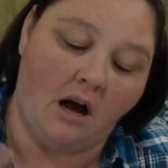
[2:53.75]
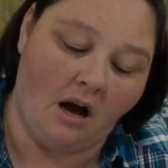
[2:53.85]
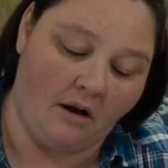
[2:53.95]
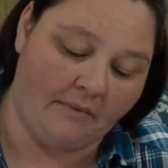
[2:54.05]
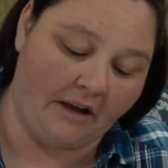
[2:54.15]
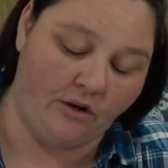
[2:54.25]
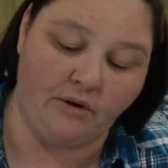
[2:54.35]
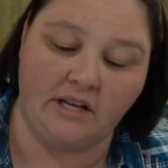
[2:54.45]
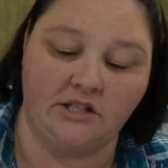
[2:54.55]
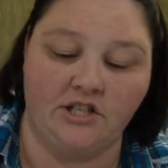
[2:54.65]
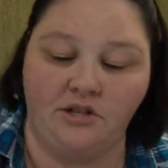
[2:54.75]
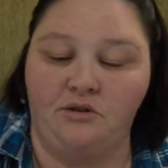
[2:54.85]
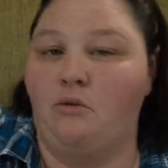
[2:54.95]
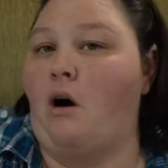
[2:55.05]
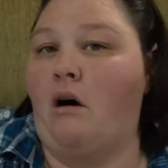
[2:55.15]
that you can
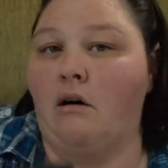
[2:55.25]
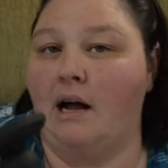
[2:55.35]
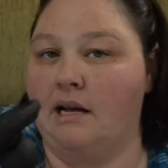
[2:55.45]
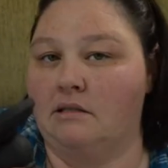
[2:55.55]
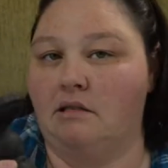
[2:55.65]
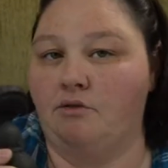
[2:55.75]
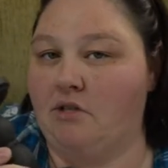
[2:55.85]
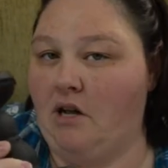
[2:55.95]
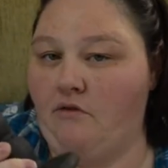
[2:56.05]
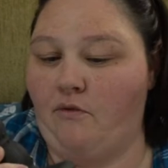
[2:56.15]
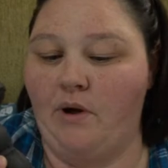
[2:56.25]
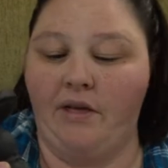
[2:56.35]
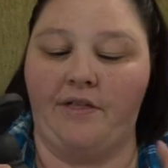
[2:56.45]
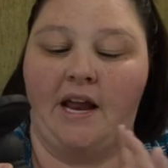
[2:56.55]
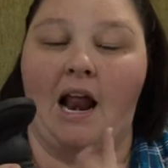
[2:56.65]
do all kinds of stuff
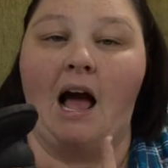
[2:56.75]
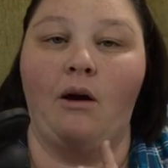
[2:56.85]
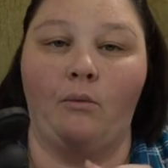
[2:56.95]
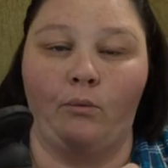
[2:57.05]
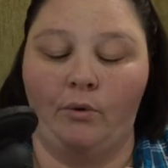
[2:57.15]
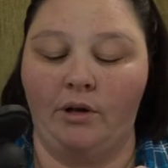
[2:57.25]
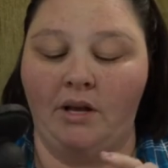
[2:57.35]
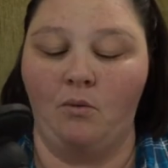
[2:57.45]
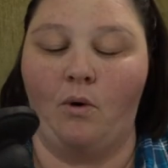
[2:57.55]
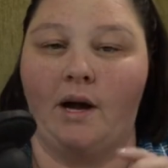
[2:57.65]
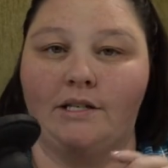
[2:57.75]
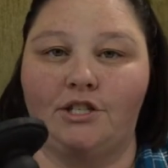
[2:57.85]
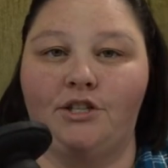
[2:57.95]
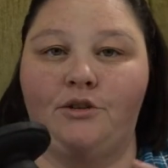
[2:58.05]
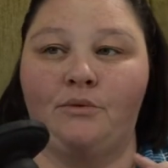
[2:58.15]
with, and I really want
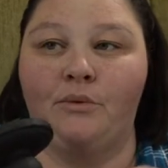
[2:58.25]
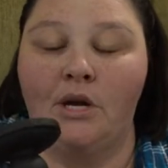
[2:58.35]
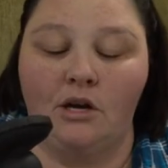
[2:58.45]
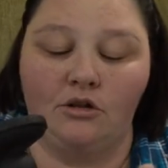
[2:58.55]
to